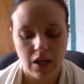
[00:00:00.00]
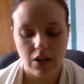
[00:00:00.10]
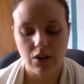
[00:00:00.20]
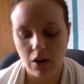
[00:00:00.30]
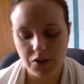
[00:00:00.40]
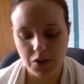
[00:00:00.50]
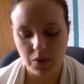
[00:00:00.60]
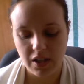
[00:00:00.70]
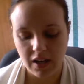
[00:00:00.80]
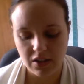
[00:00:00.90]
you're also
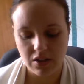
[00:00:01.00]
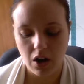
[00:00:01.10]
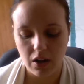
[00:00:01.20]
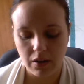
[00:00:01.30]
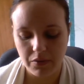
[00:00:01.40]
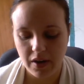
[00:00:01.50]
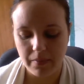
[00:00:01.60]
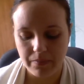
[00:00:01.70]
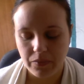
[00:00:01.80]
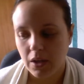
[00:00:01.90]
attached to all of
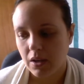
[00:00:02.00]
them.